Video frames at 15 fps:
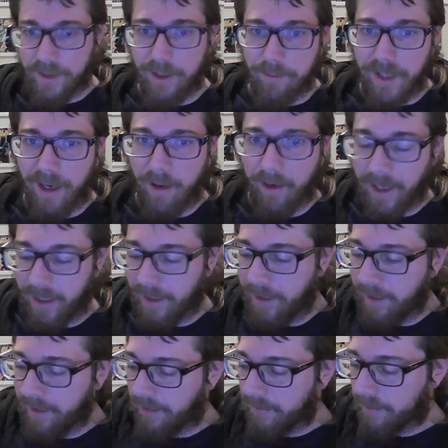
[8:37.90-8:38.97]
deep down
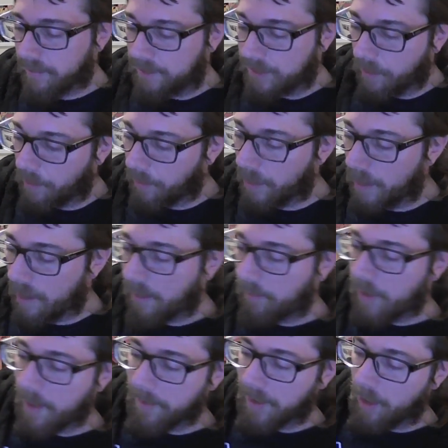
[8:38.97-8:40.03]
a stoner rock
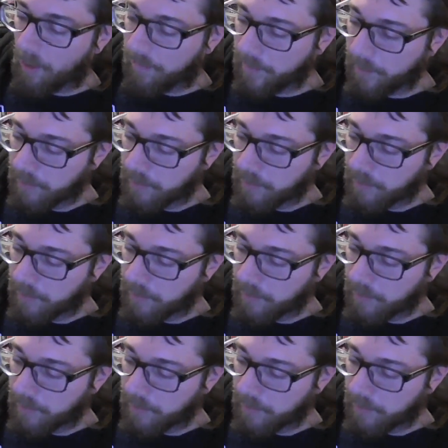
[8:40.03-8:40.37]
rabbit hole a few